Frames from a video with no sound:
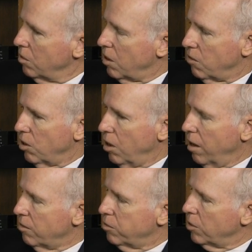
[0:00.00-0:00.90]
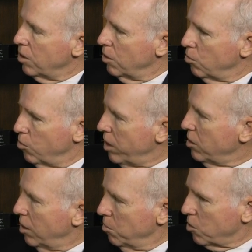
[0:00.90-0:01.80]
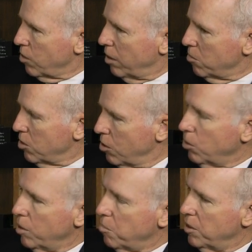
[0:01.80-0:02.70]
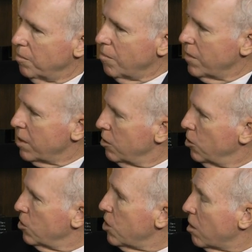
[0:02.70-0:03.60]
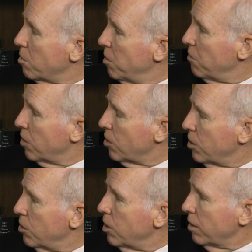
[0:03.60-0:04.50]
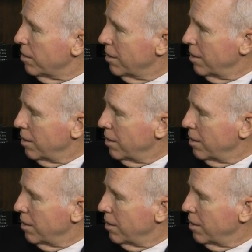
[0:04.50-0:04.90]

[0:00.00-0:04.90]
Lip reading: We have a lot of red chemograms, no lipid, turns out to be very good.